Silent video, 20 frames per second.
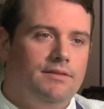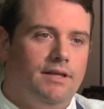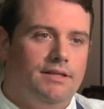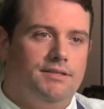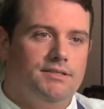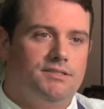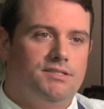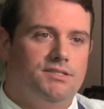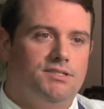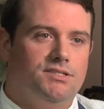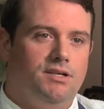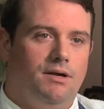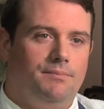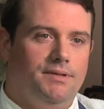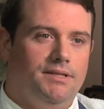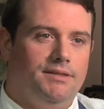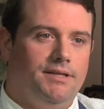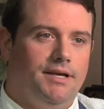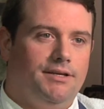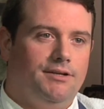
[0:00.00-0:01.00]
that this is
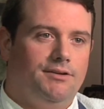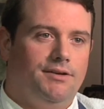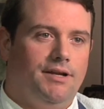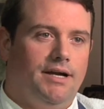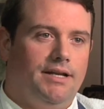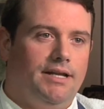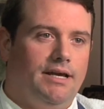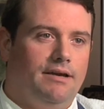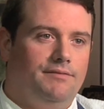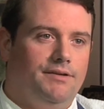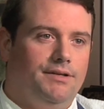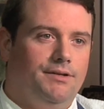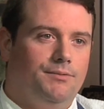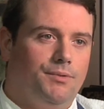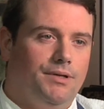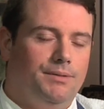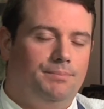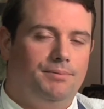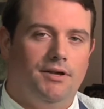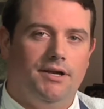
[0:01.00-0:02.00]
something that you're not having to
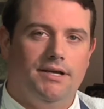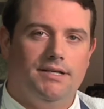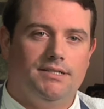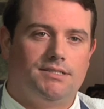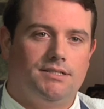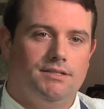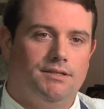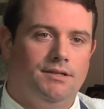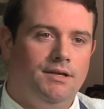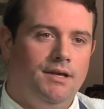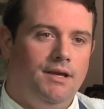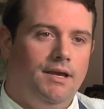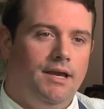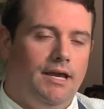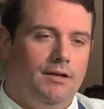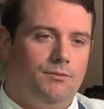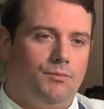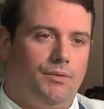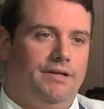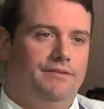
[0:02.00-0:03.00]
replace
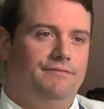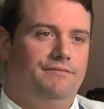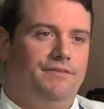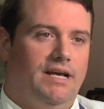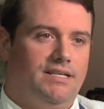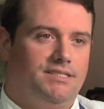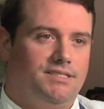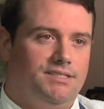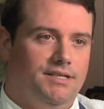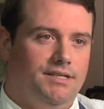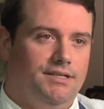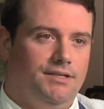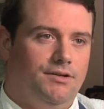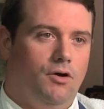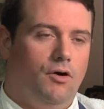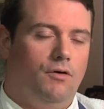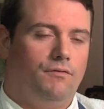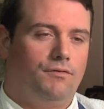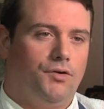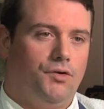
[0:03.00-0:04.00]
and, and reinvest in
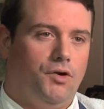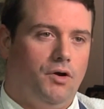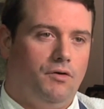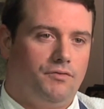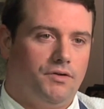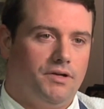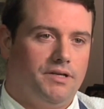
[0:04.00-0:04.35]
over and over